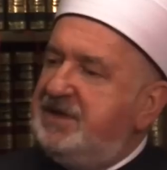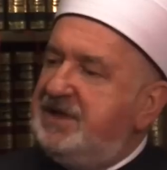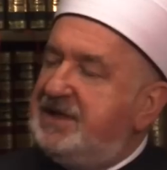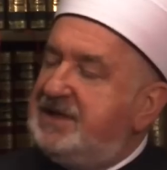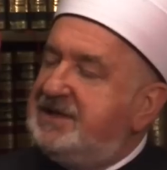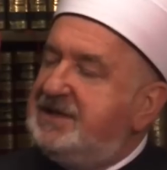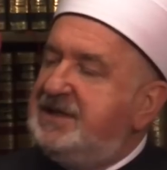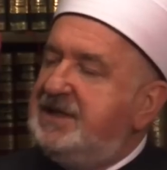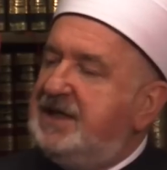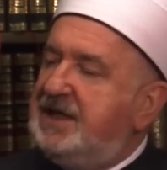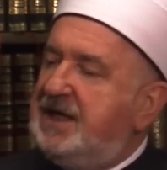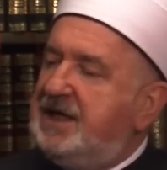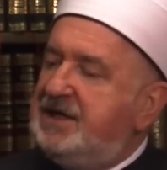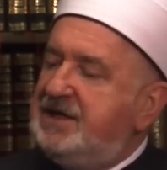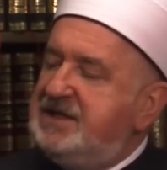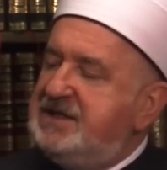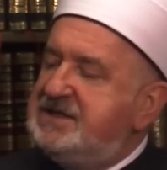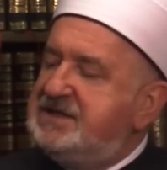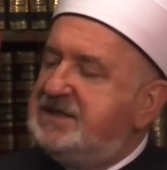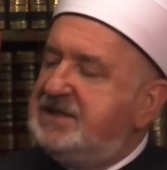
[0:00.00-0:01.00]

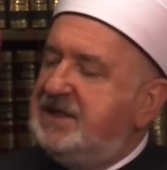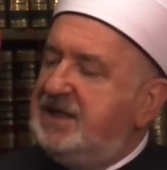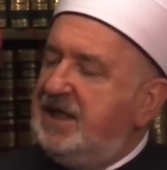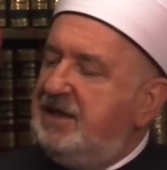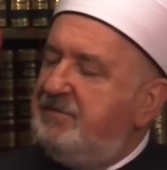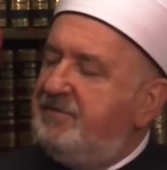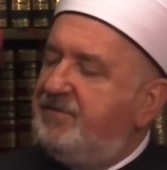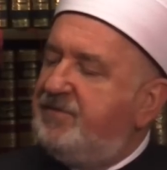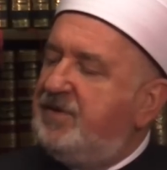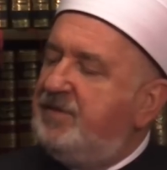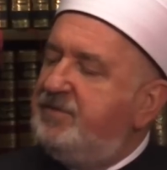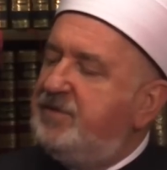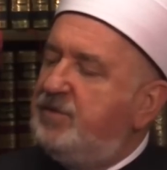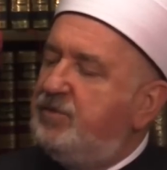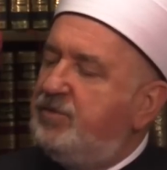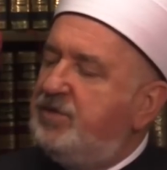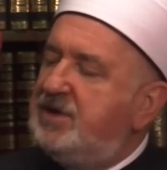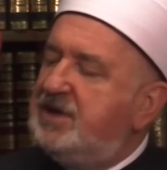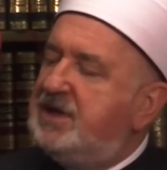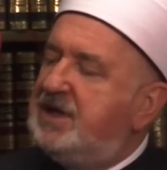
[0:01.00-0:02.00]
ikhtiyar came from the
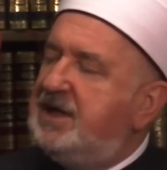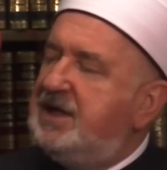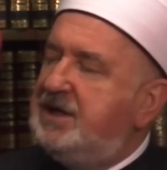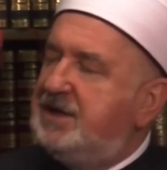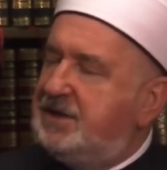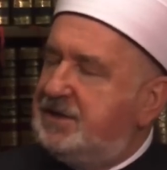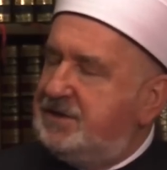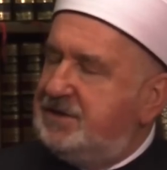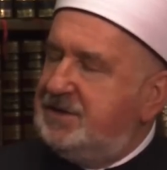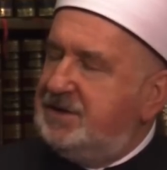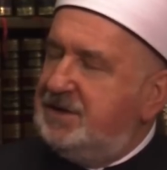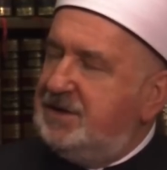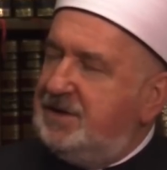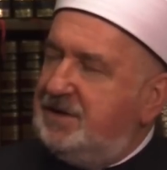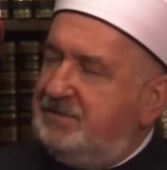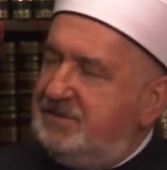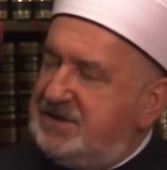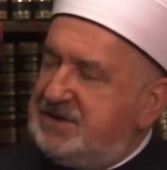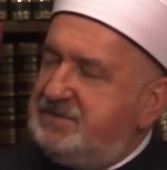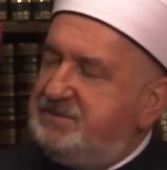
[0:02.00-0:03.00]
word khair,
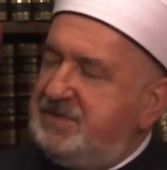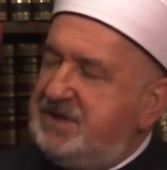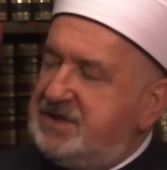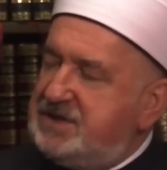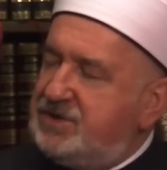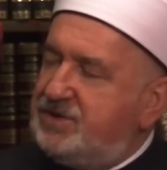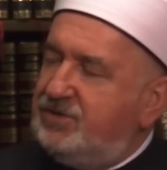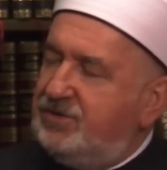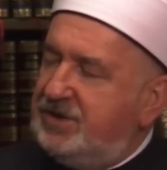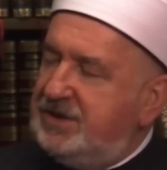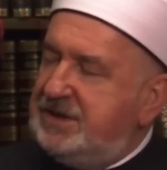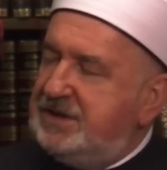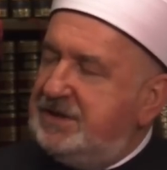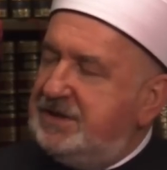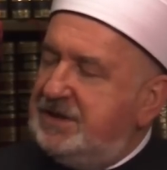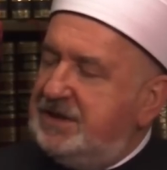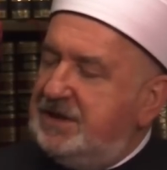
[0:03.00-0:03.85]
which means good.